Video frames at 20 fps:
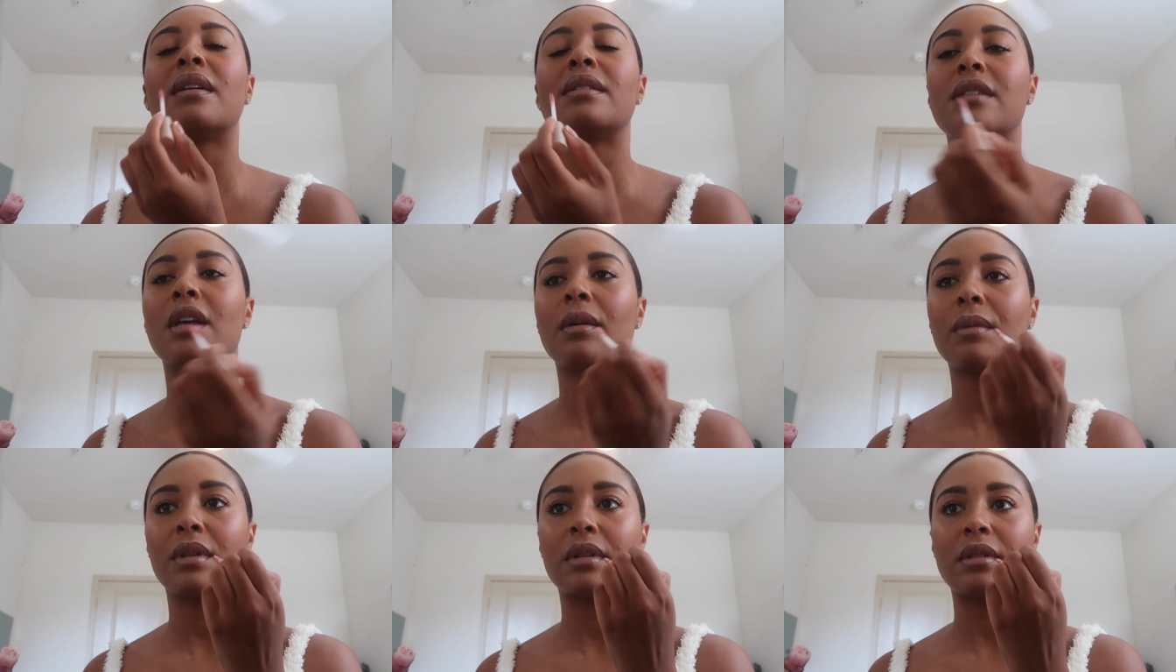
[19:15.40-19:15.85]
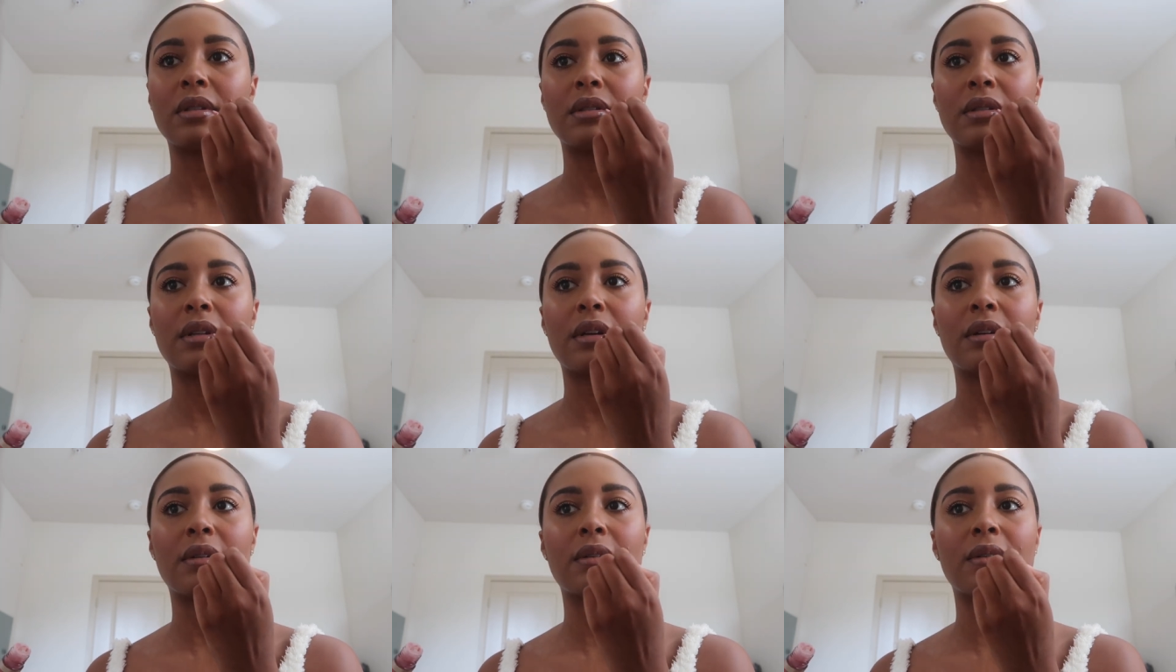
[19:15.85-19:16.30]
Tell me this is
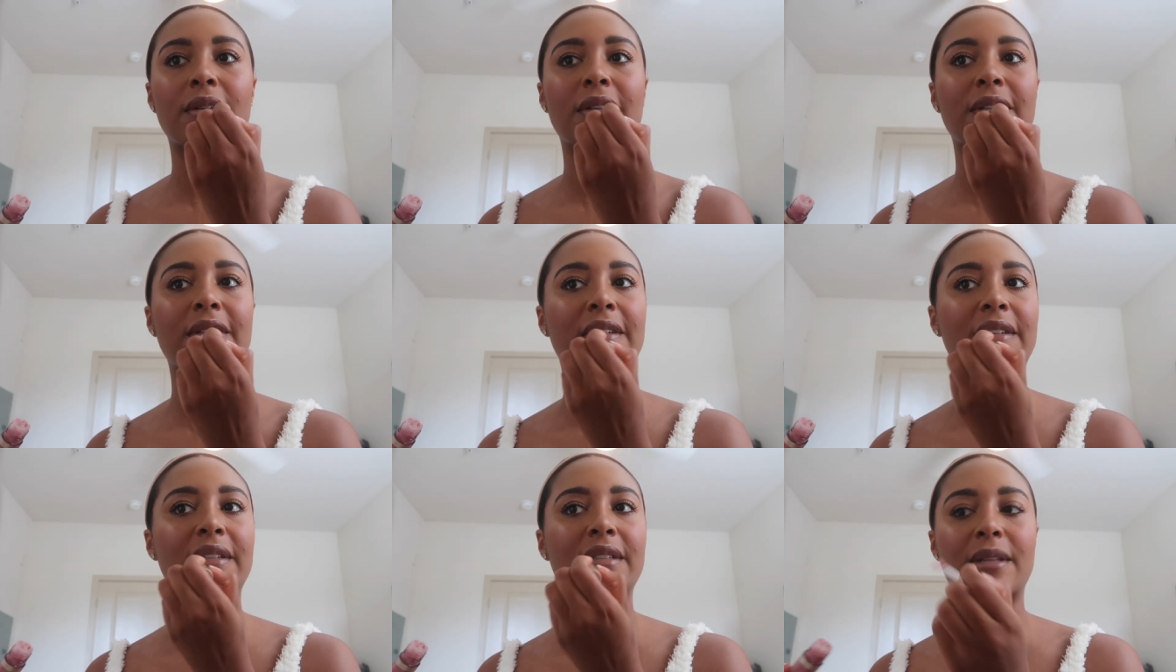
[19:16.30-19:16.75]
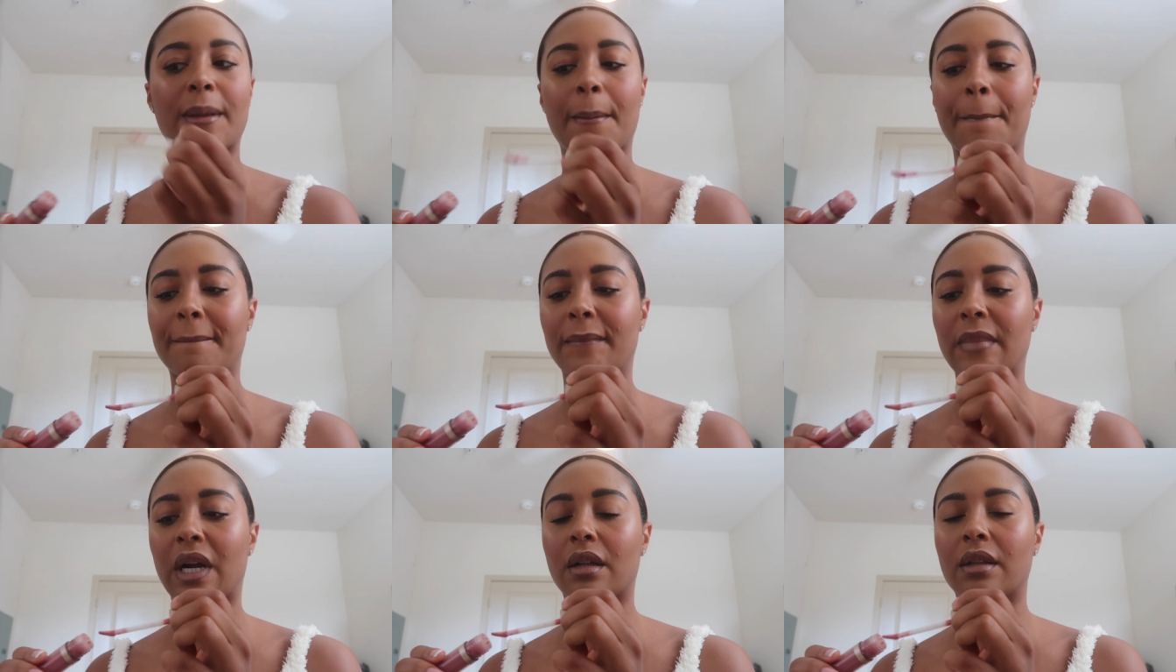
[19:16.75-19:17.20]
not gorgeous.
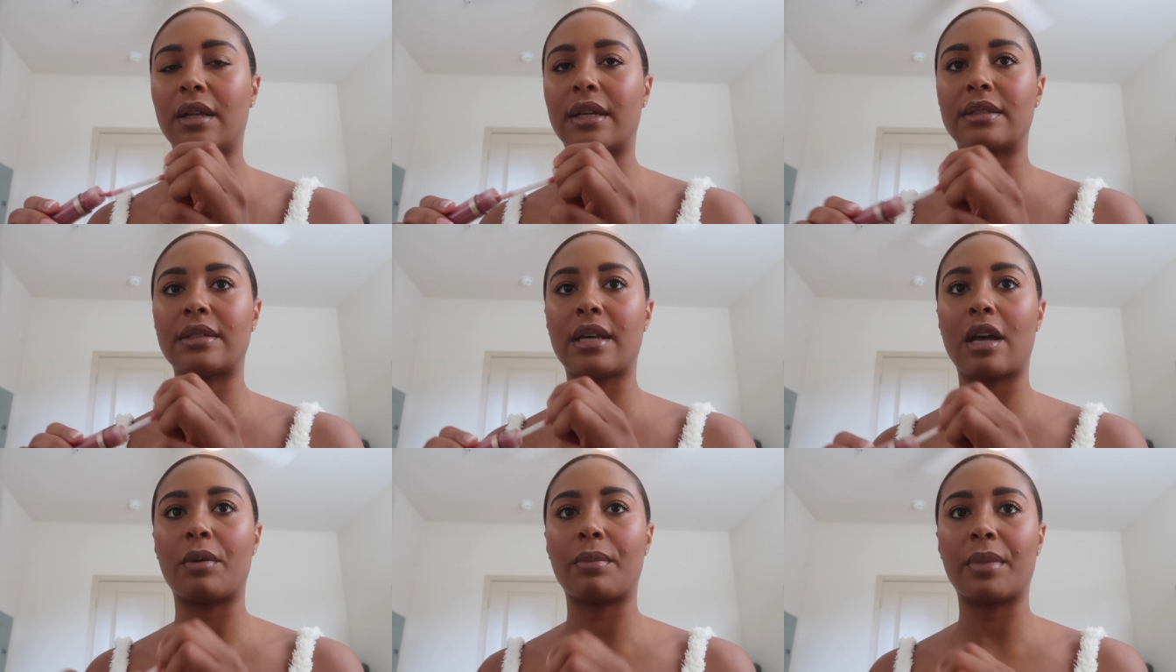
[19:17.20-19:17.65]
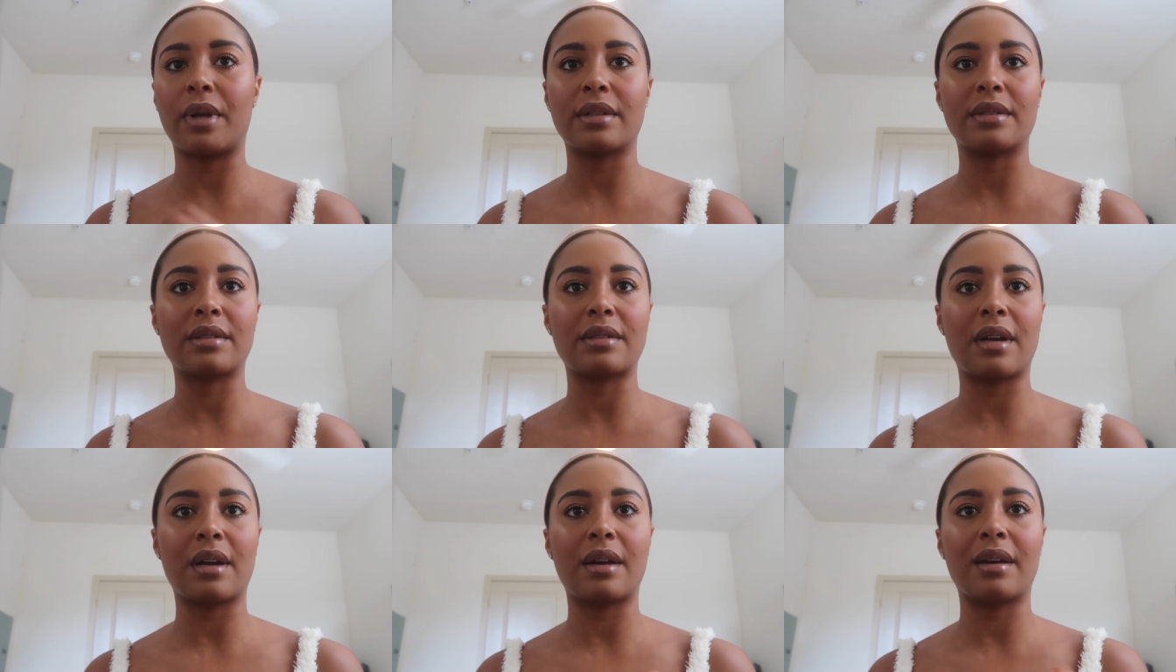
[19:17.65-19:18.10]
Like, tell me
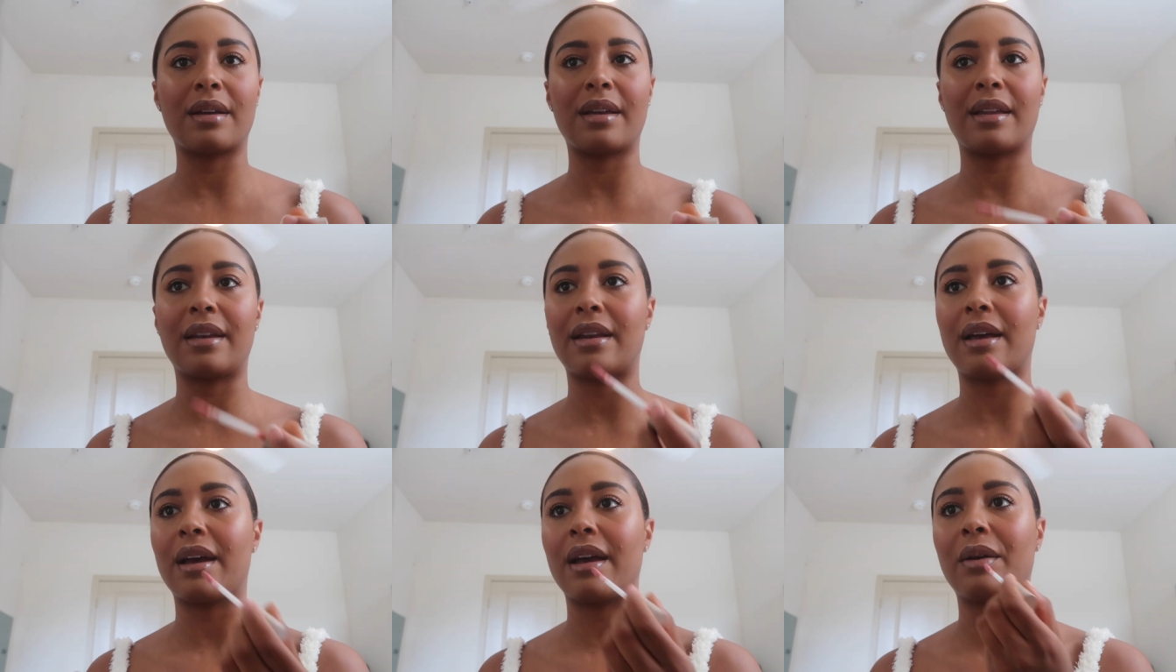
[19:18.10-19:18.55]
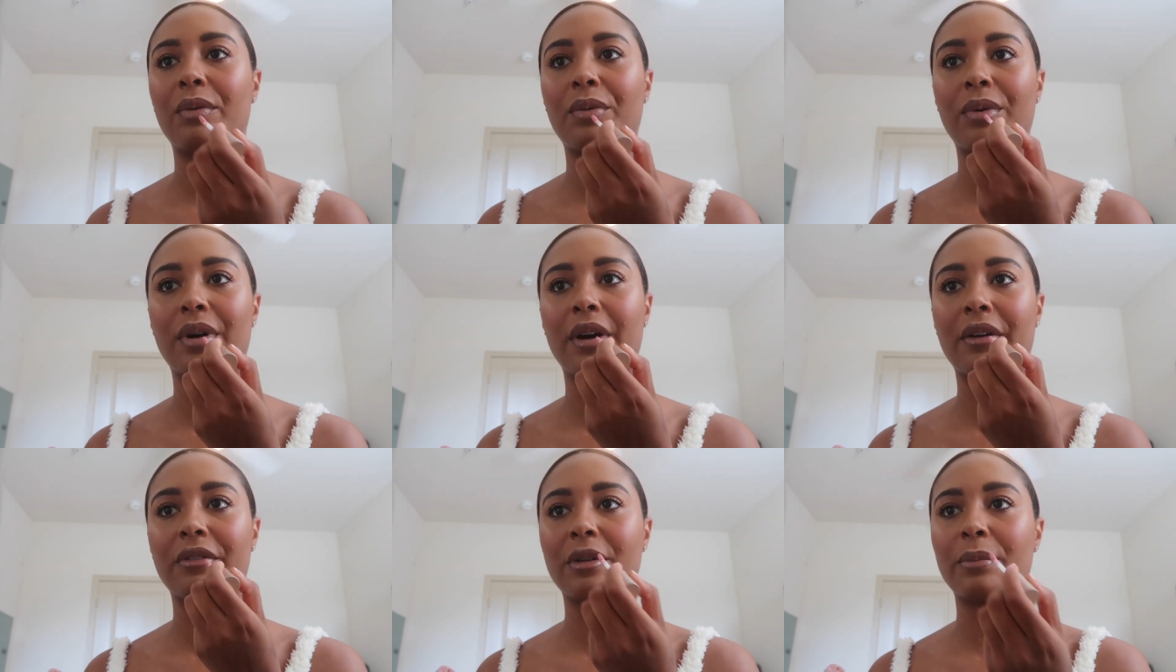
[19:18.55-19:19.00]
it's not, and I
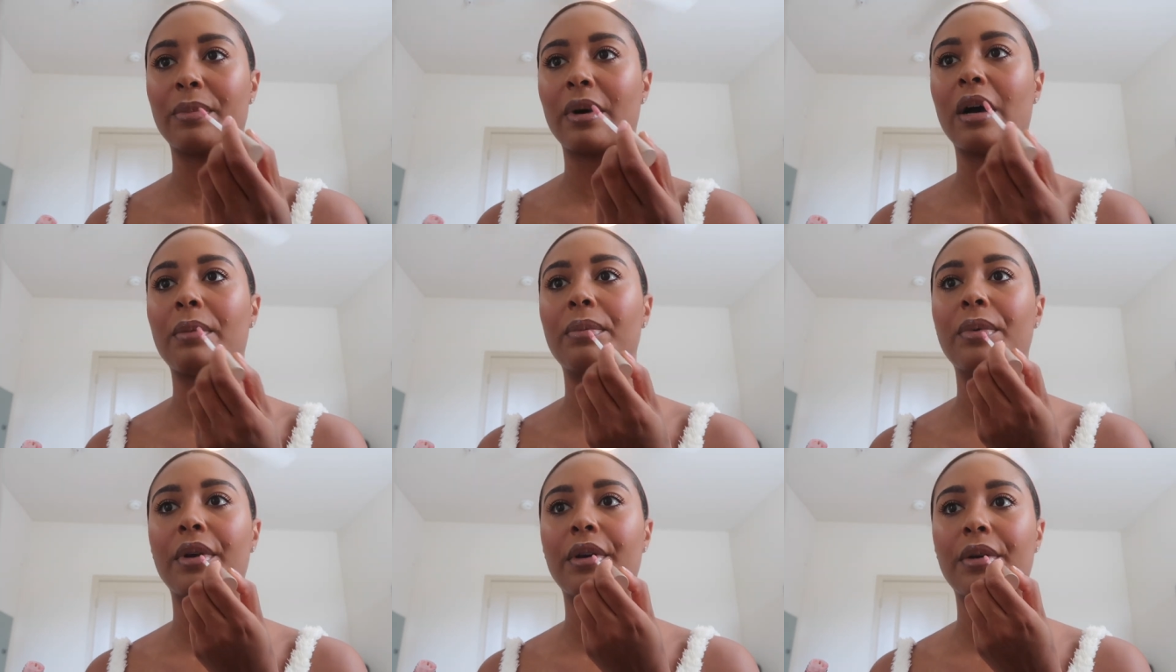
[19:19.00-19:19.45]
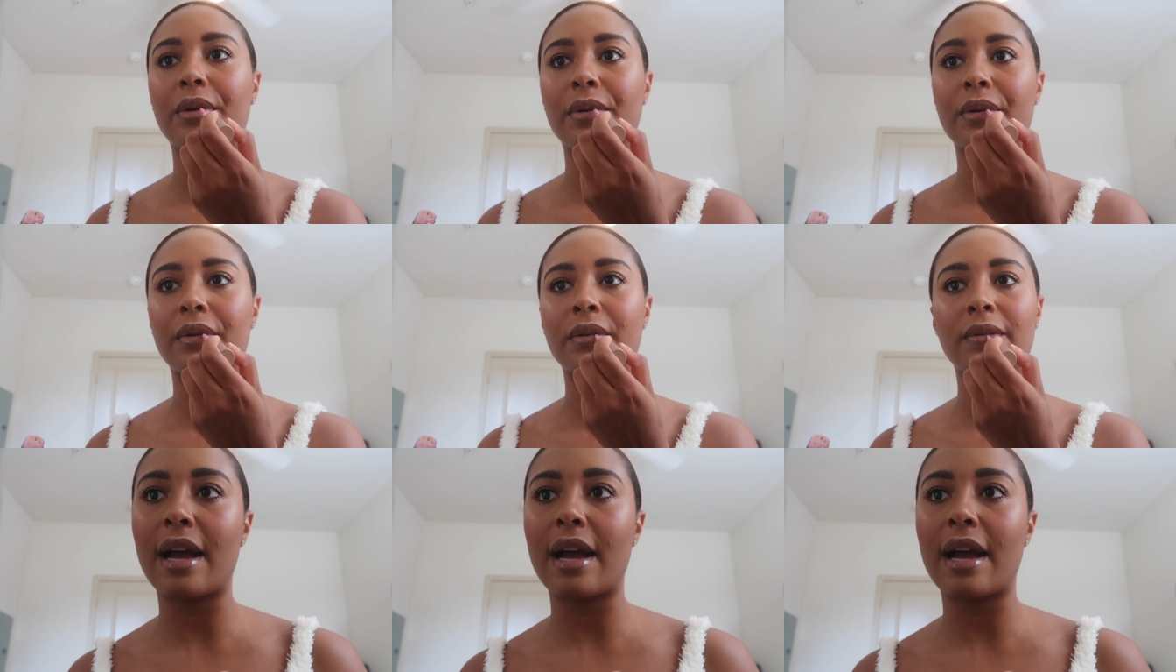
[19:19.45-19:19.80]
will have to pop you.